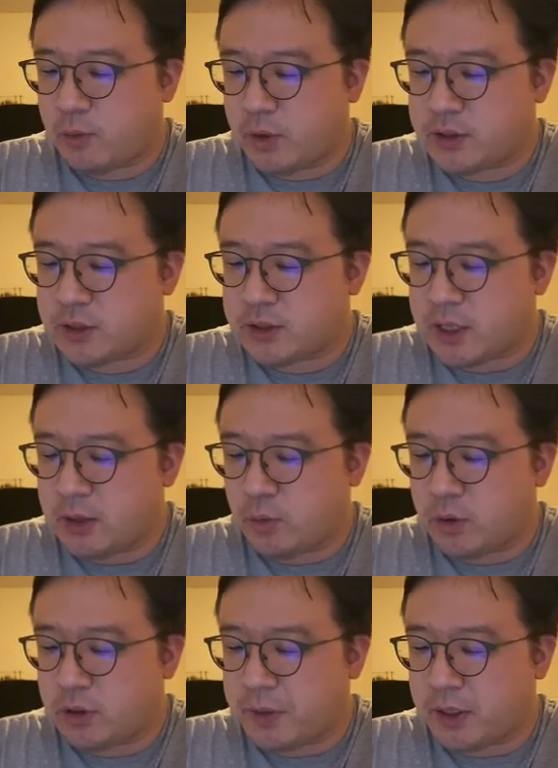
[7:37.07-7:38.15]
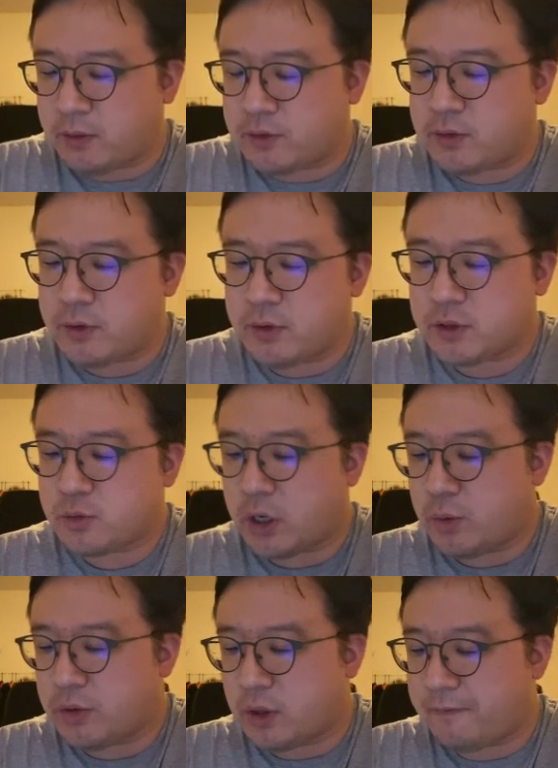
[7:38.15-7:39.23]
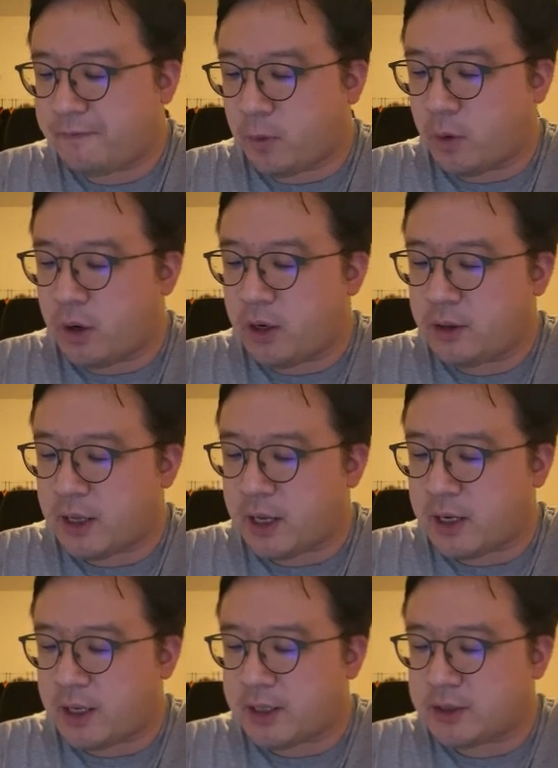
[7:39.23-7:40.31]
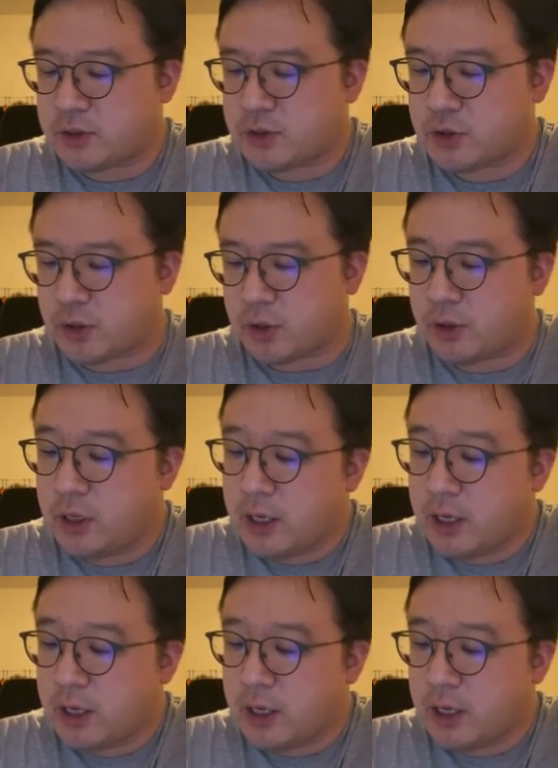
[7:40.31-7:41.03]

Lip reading: which is then going to be equal to square root of 4, that is 2.